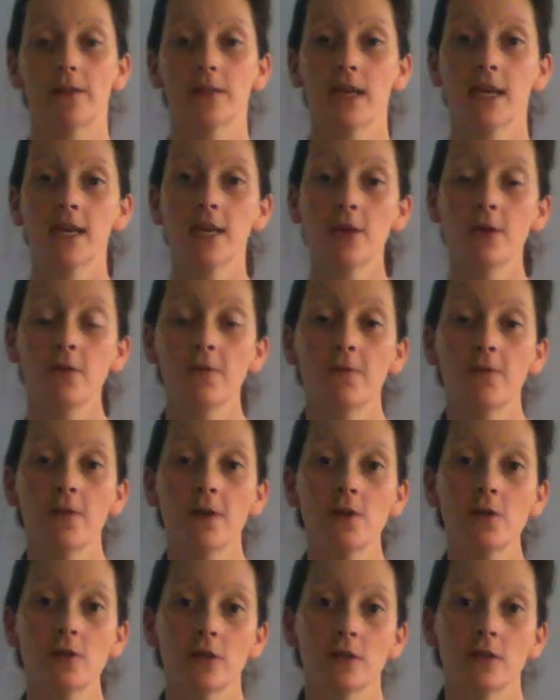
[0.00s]
take your
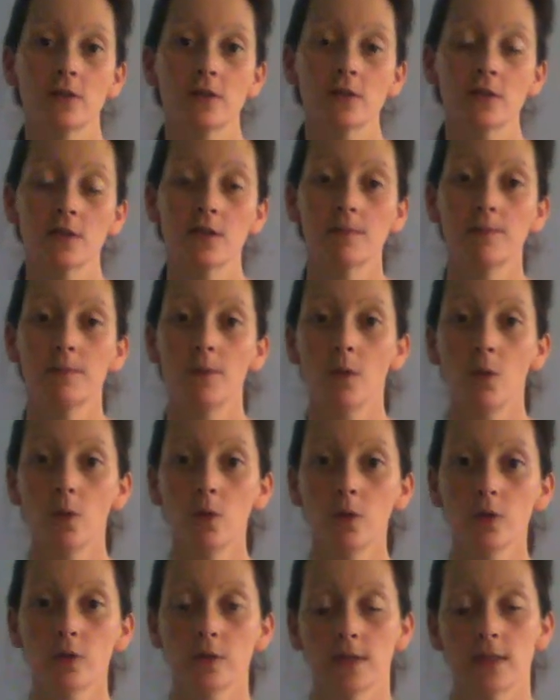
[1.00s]
focus to the
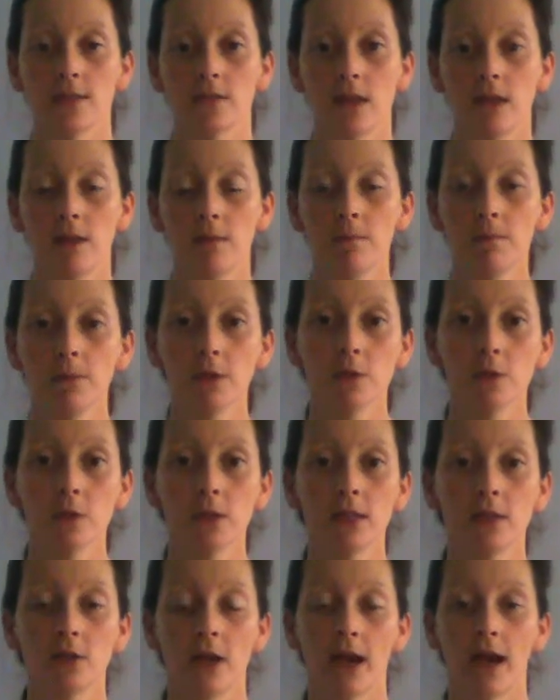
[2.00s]
pauses in
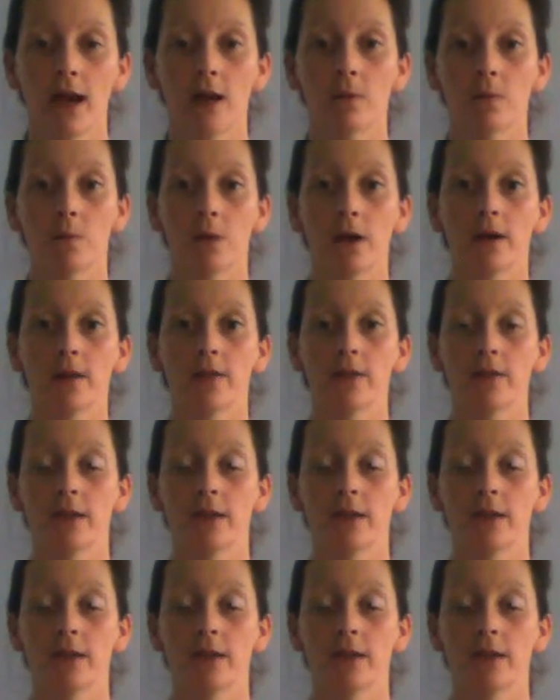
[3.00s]
between your out-breath